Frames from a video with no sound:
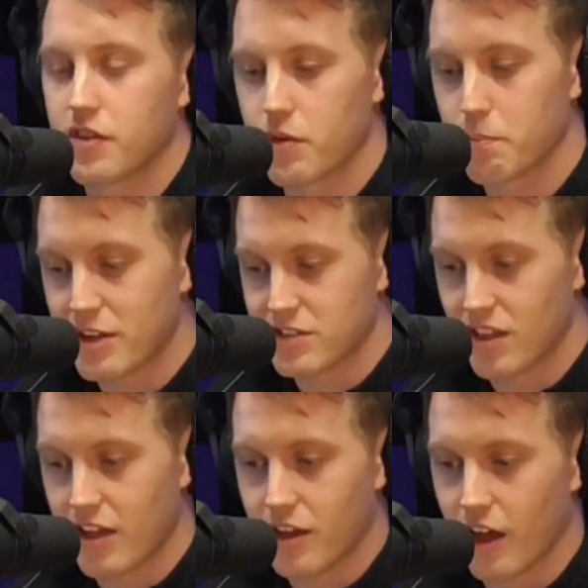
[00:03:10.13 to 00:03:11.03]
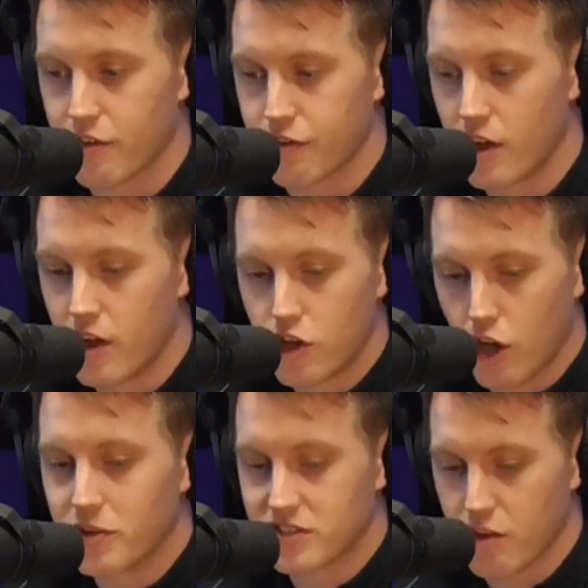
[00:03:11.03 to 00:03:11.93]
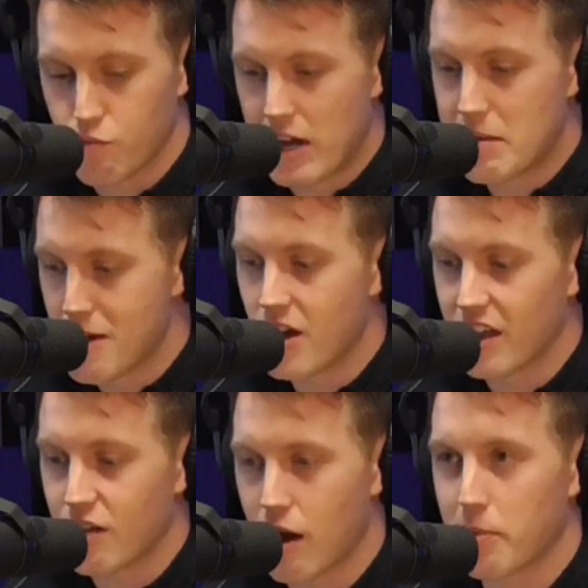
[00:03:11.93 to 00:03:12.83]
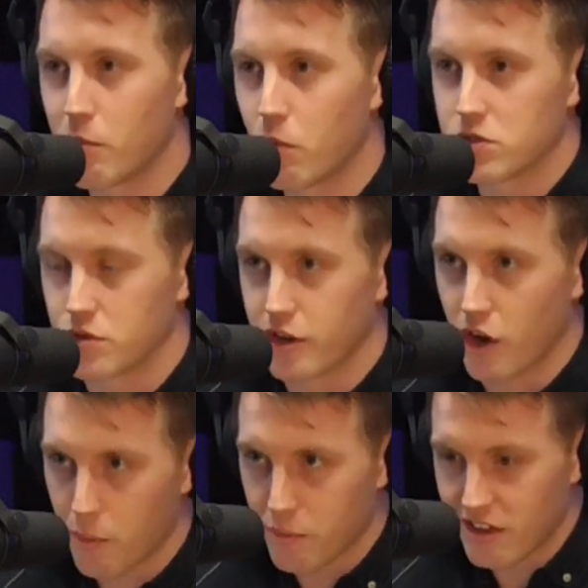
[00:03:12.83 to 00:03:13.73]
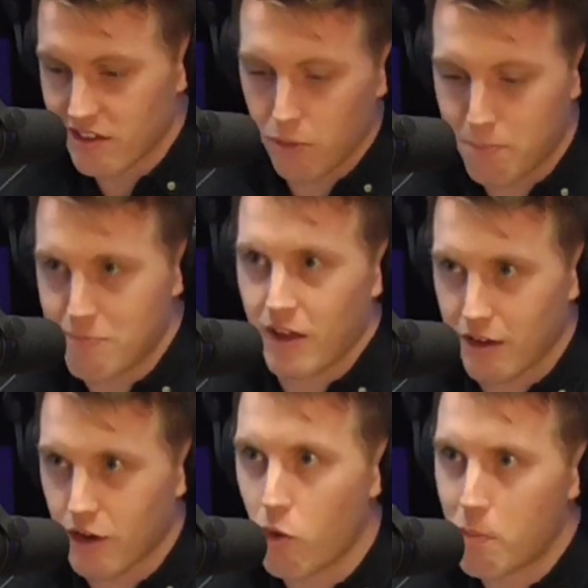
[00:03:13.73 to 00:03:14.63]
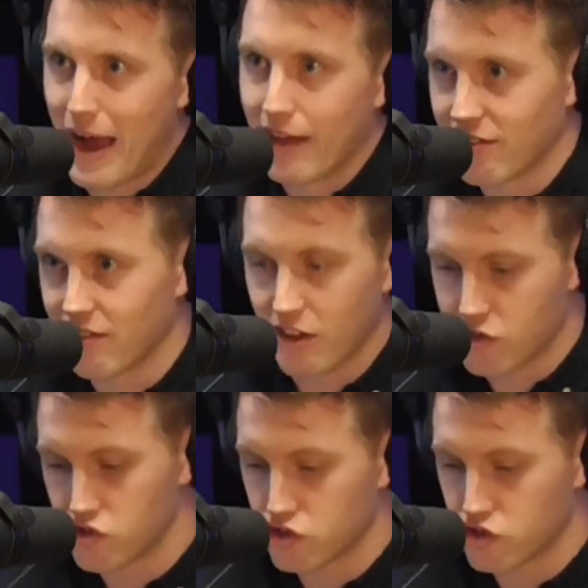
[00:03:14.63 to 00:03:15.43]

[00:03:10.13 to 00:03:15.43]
So basically they kind of go into like really murky, crappy water and go in with these little like gold pans and